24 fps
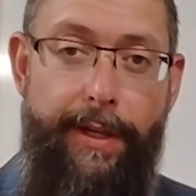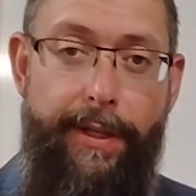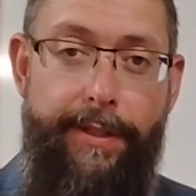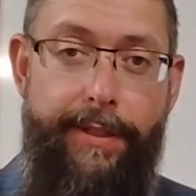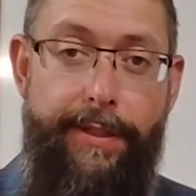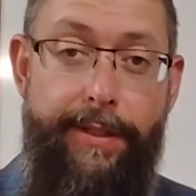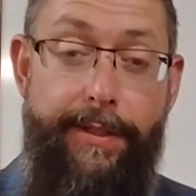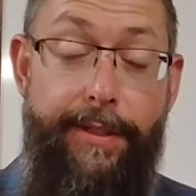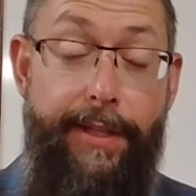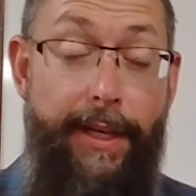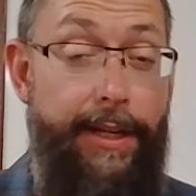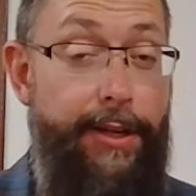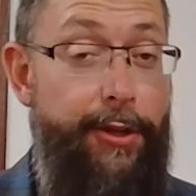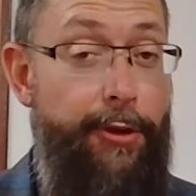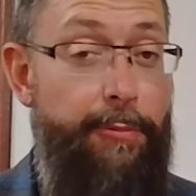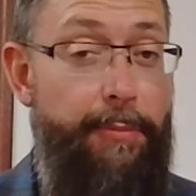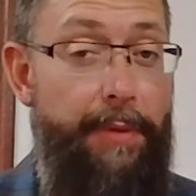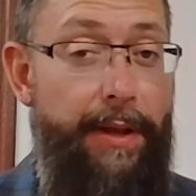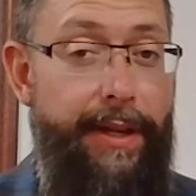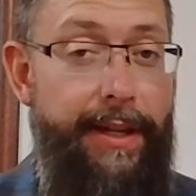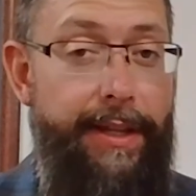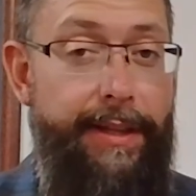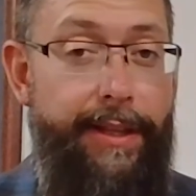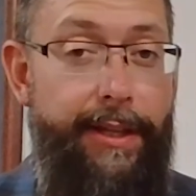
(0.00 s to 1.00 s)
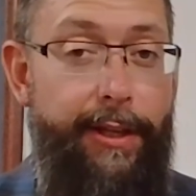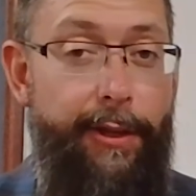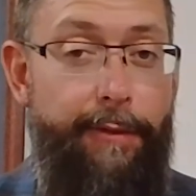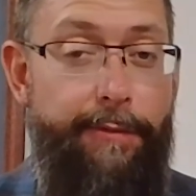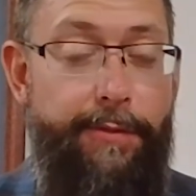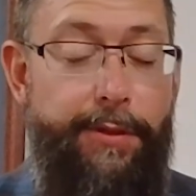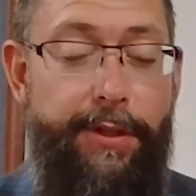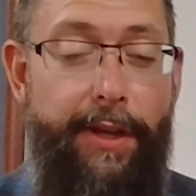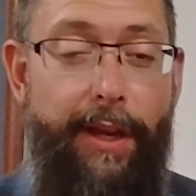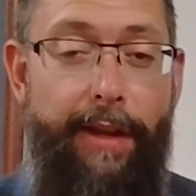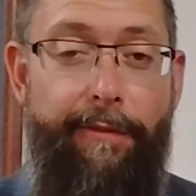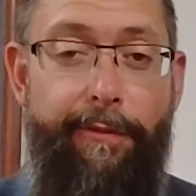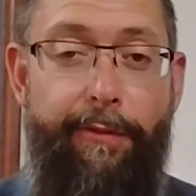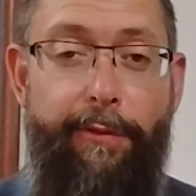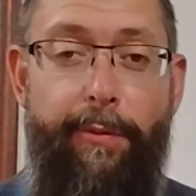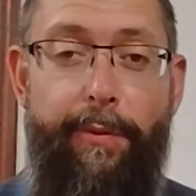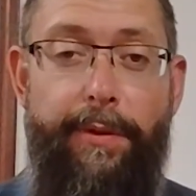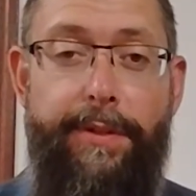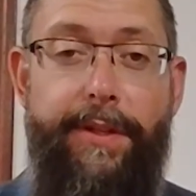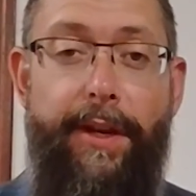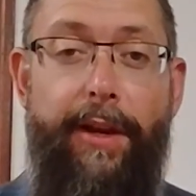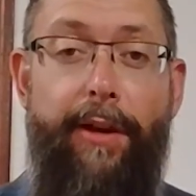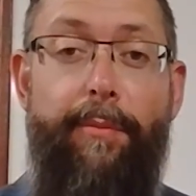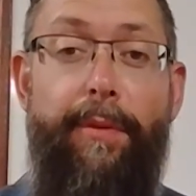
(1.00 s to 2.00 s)
to take your money that you've saved for
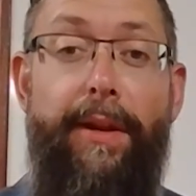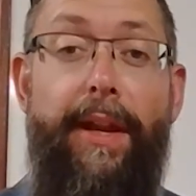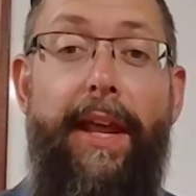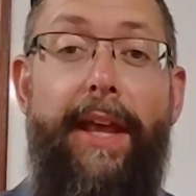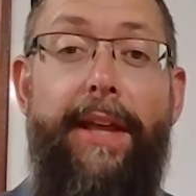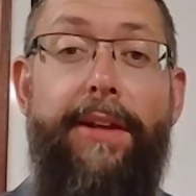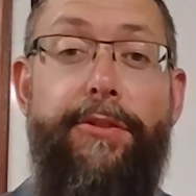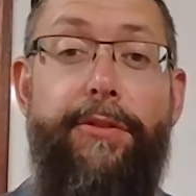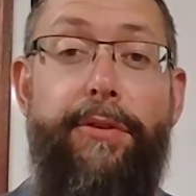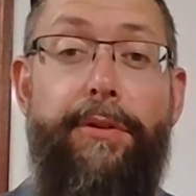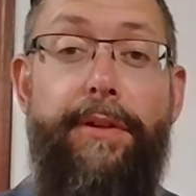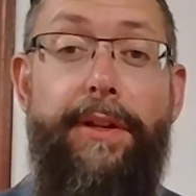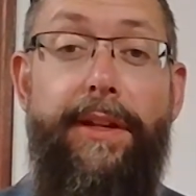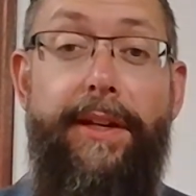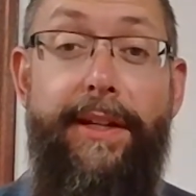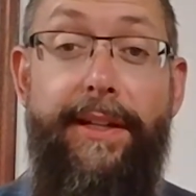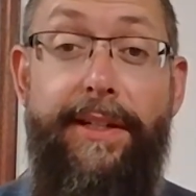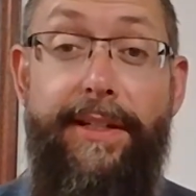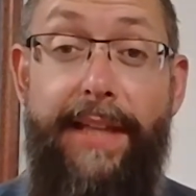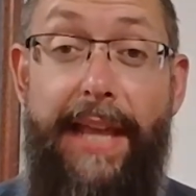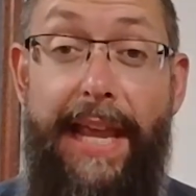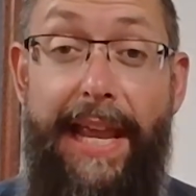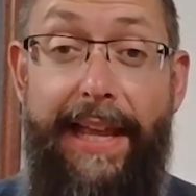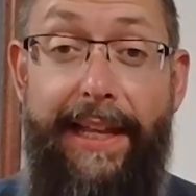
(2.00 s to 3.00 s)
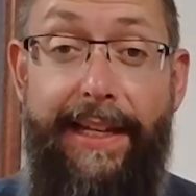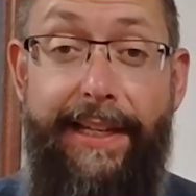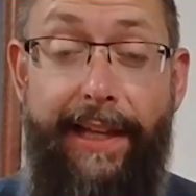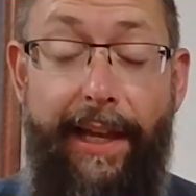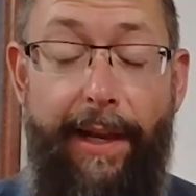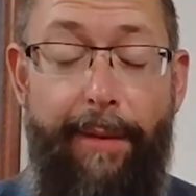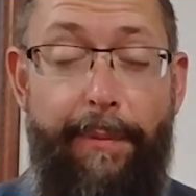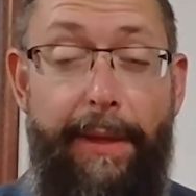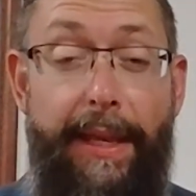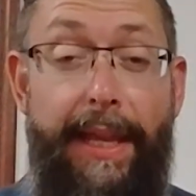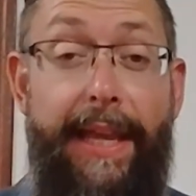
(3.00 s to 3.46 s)
retirement and turn it into income.